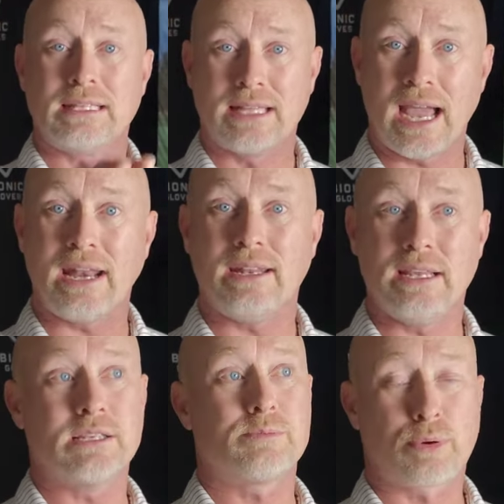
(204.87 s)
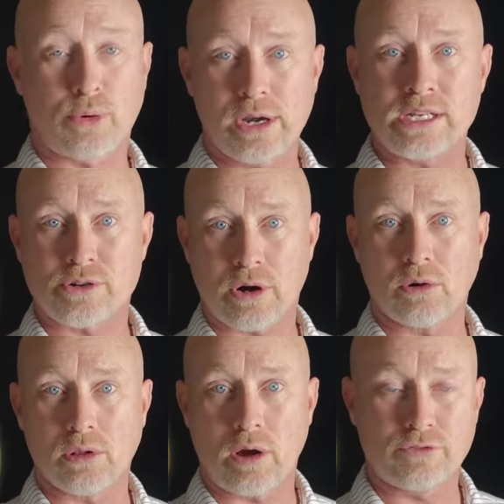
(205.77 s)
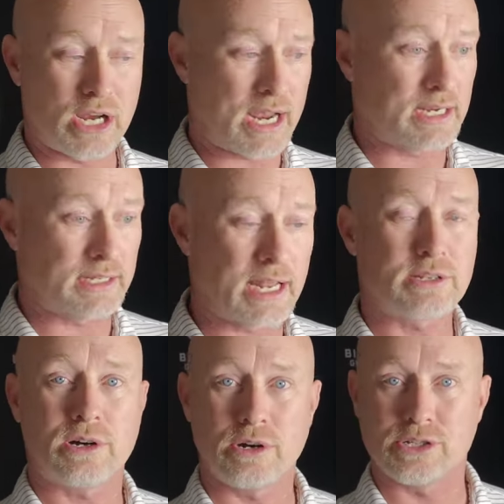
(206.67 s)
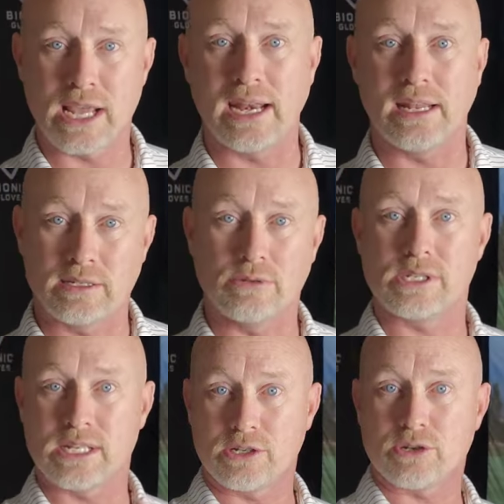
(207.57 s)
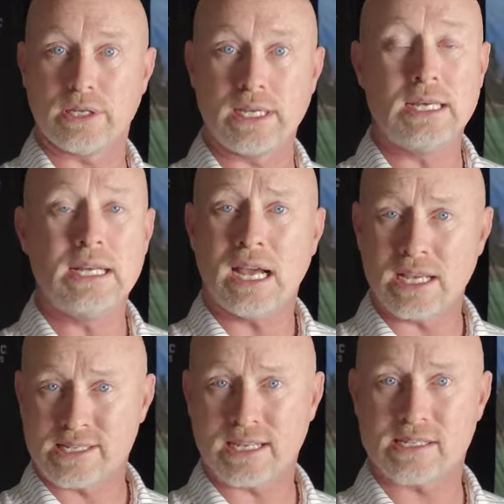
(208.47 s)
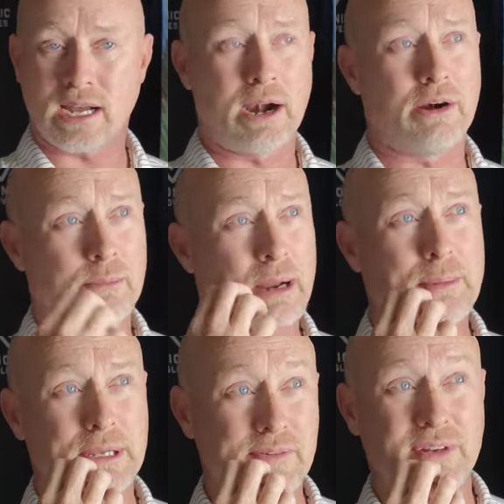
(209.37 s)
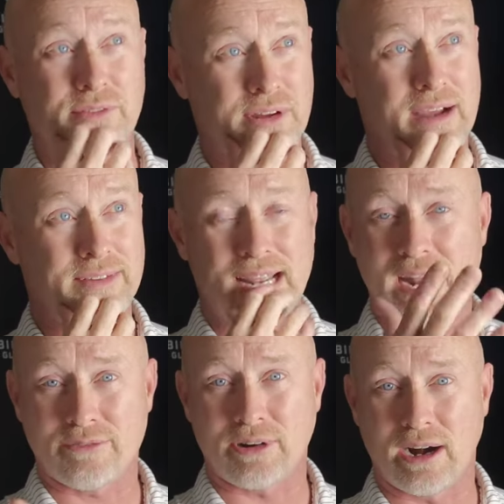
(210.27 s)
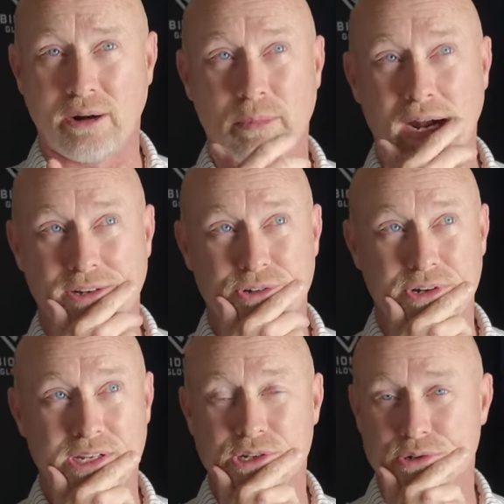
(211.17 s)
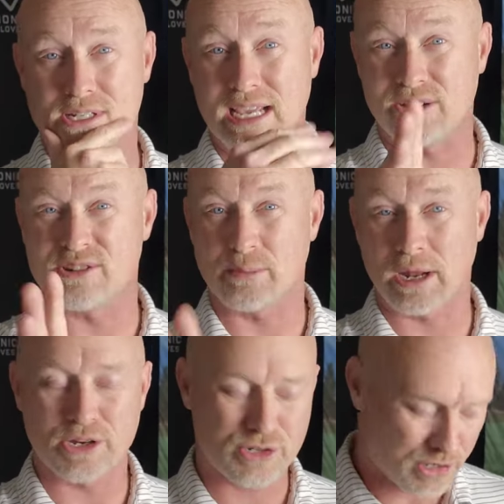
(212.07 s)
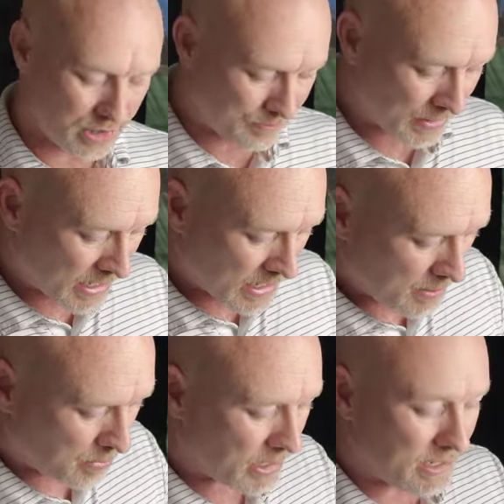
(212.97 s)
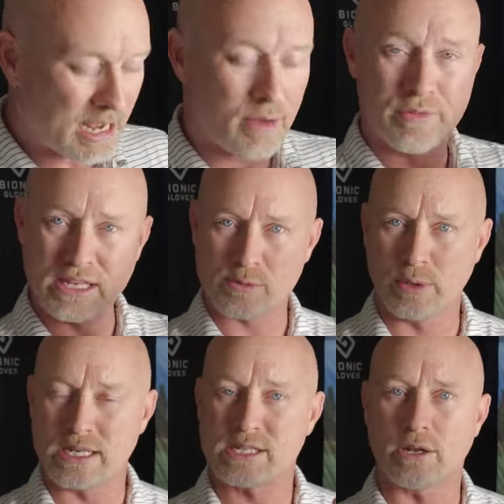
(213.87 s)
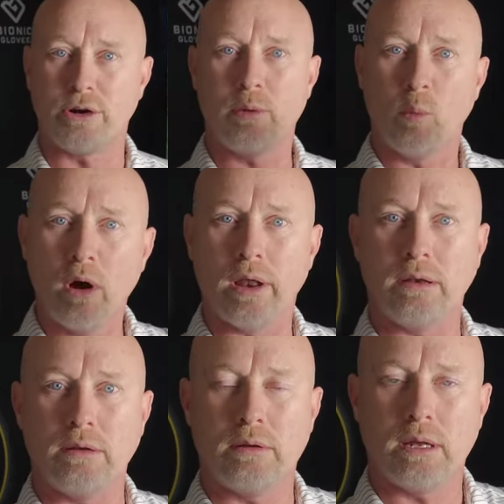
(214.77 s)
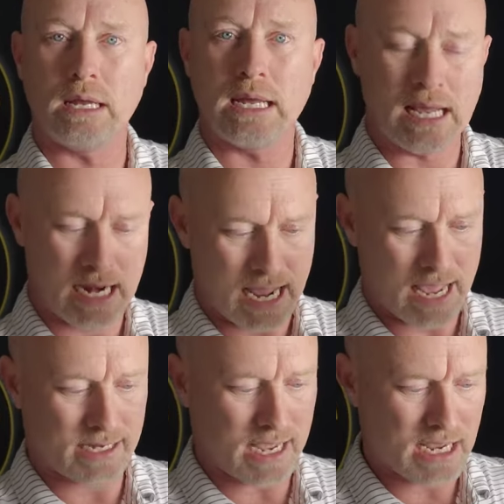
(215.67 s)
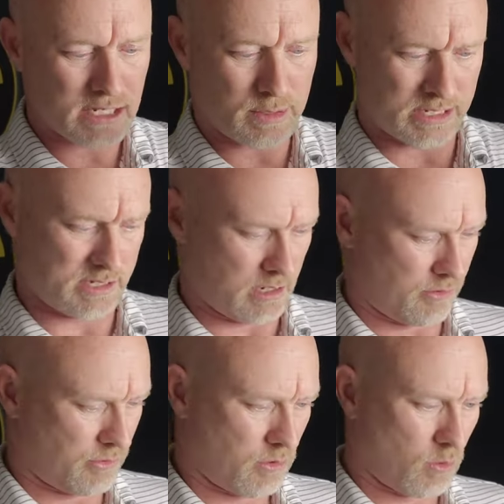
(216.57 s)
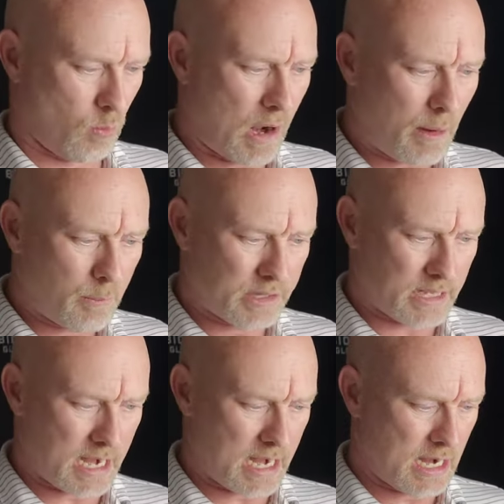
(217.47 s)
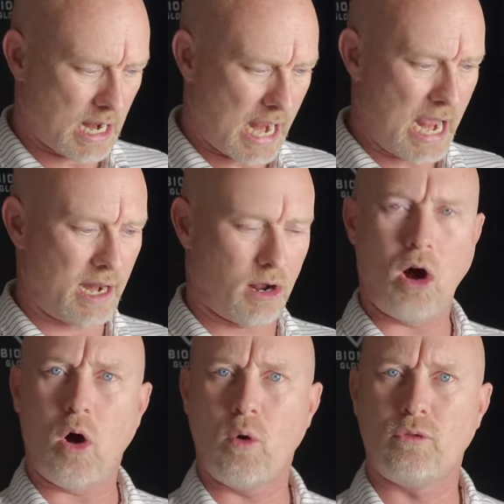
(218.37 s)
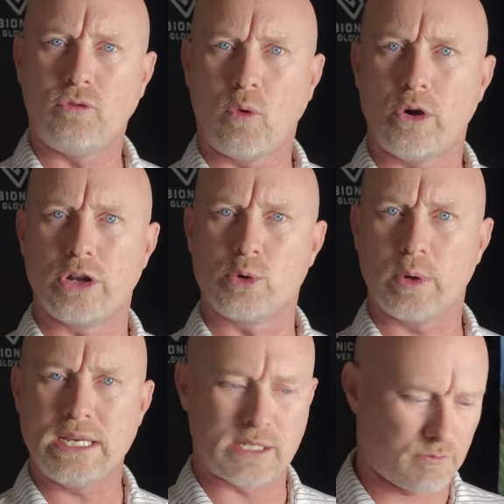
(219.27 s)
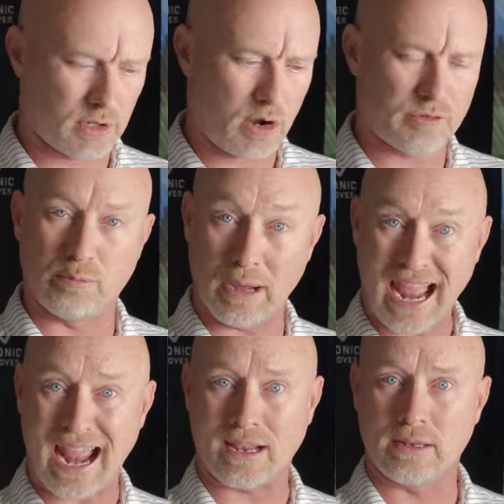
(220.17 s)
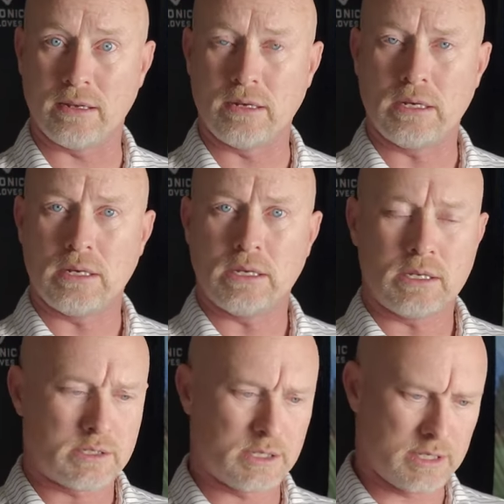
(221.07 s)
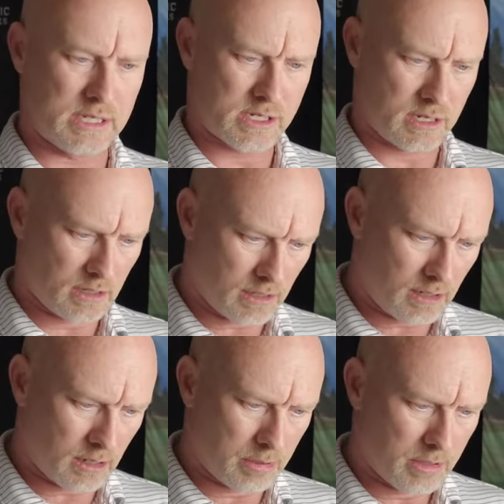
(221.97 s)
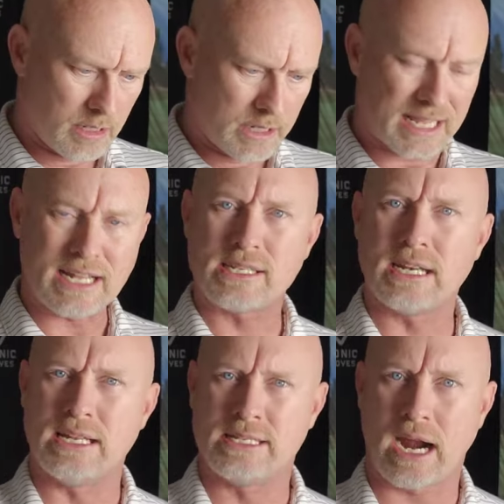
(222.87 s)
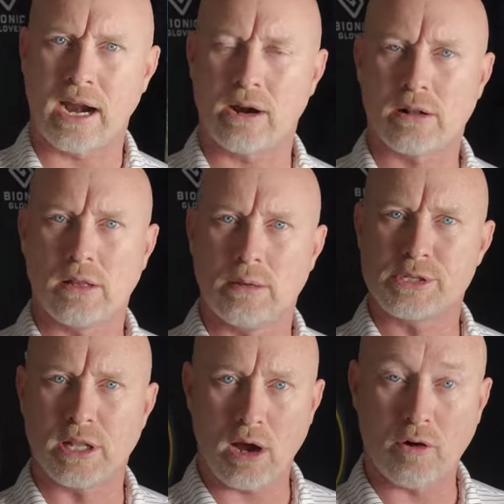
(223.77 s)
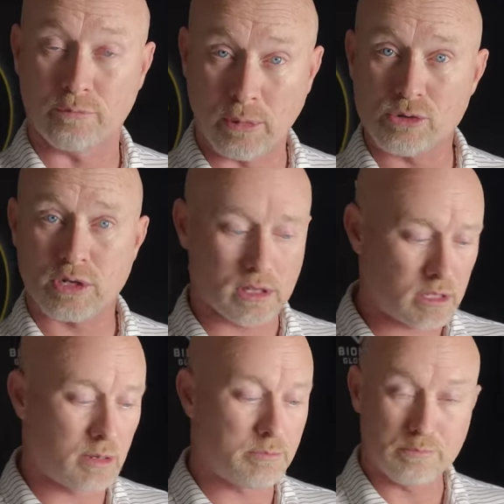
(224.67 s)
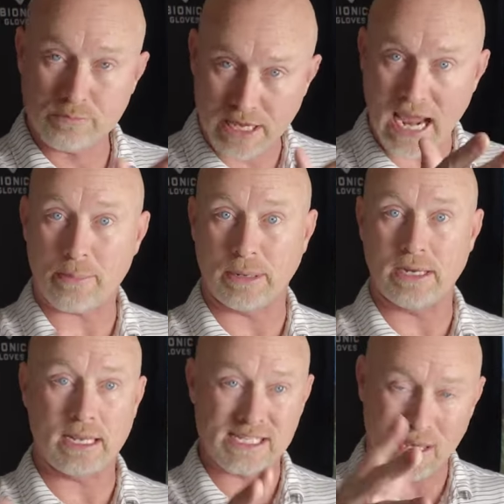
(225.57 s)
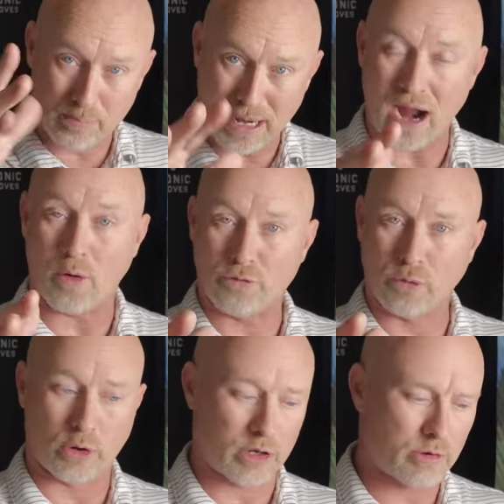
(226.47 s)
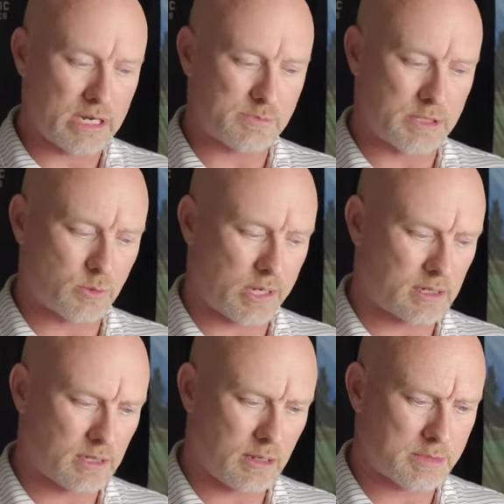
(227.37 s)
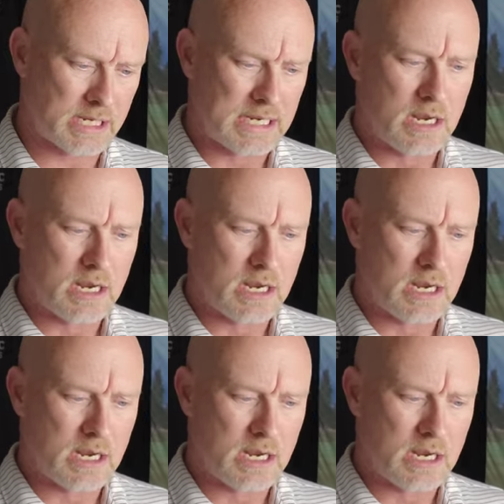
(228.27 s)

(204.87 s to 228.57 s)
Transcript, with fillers: That is pretty strong loft jacking. That turns that into essentially a six iron or maybe even a five and a half iron by traditional standards. I'm not sure. But now this one is 31. And I had to ask myself, why would they add a whole four degrees of loft back to this club? That's an entire club's loft. Most club gapping is about four degrees between clubs.